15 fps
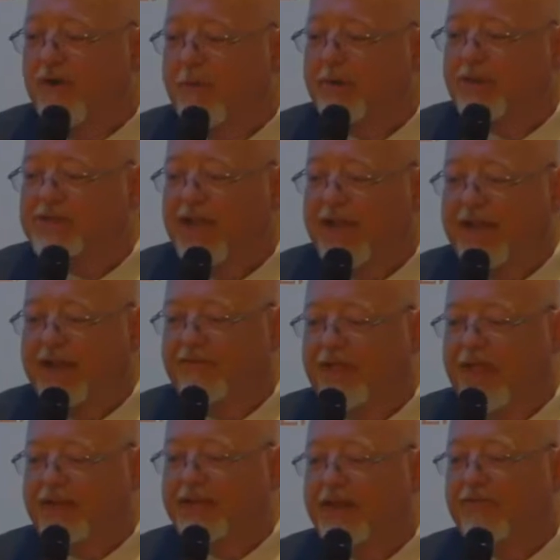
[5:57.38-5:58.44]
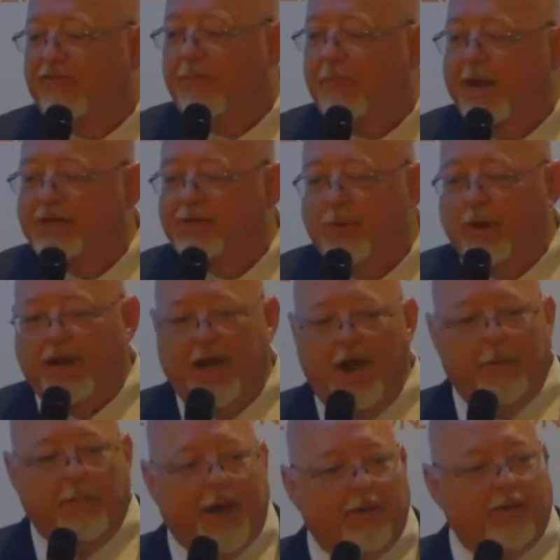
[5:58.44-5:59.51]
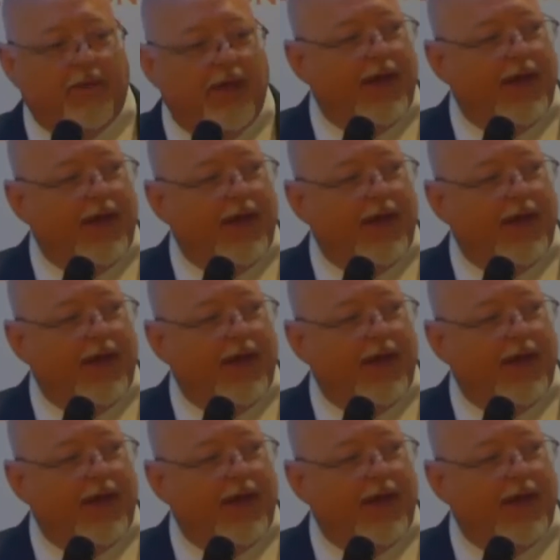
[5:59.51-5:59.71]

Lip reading: November 2nd. If you'd like to get information where you can help out with